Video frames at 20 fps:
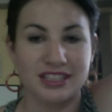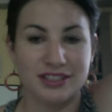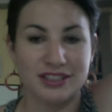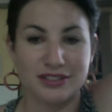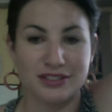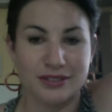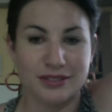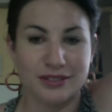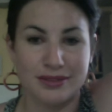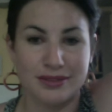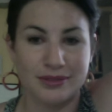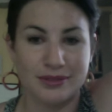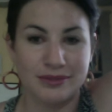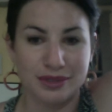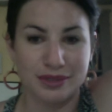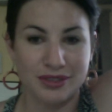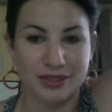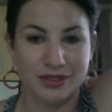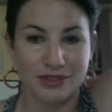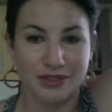just
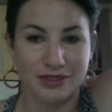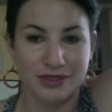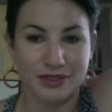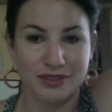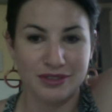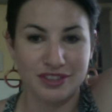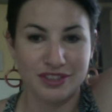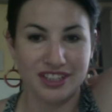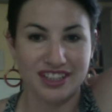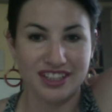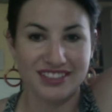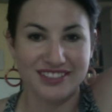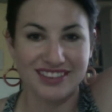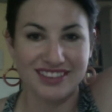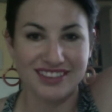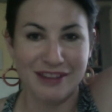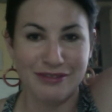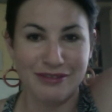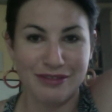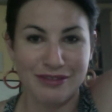learn to treat
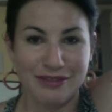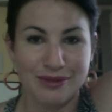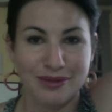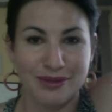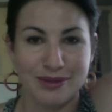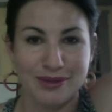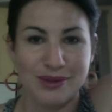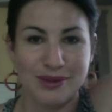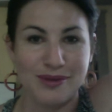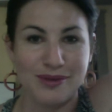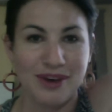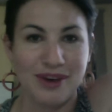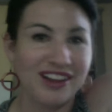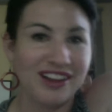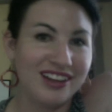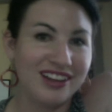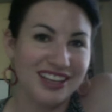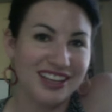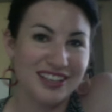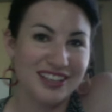everyone with
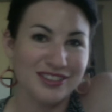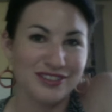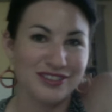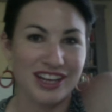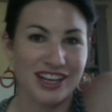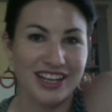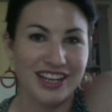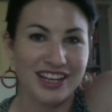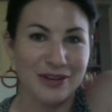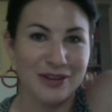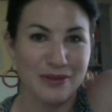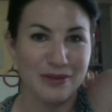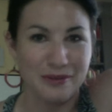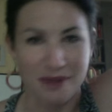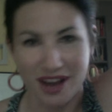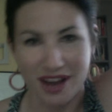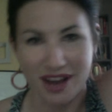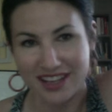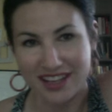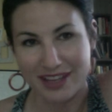equality and try to
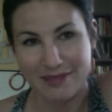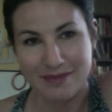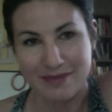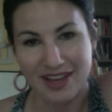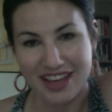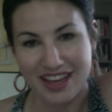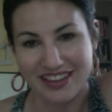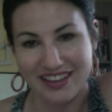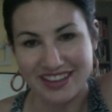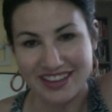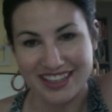walk a mile in